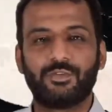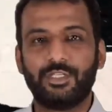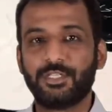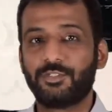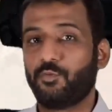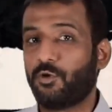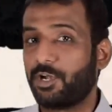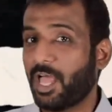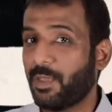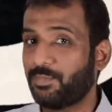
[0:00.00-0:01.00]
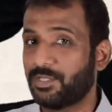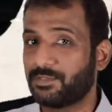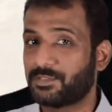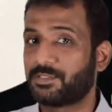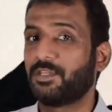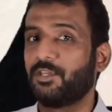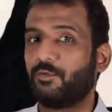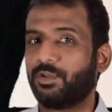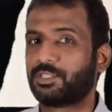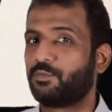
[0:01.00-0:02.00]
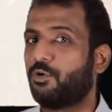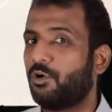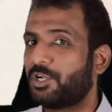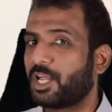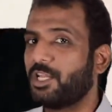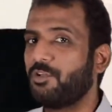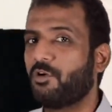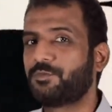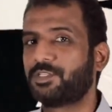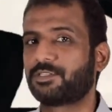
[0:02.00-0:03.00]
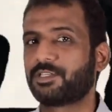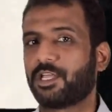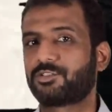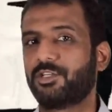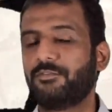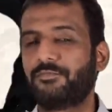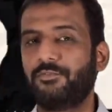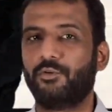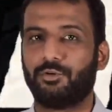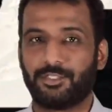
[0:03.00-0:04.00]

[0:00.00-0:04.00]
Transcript: this is what happens when small tiny objects actually float.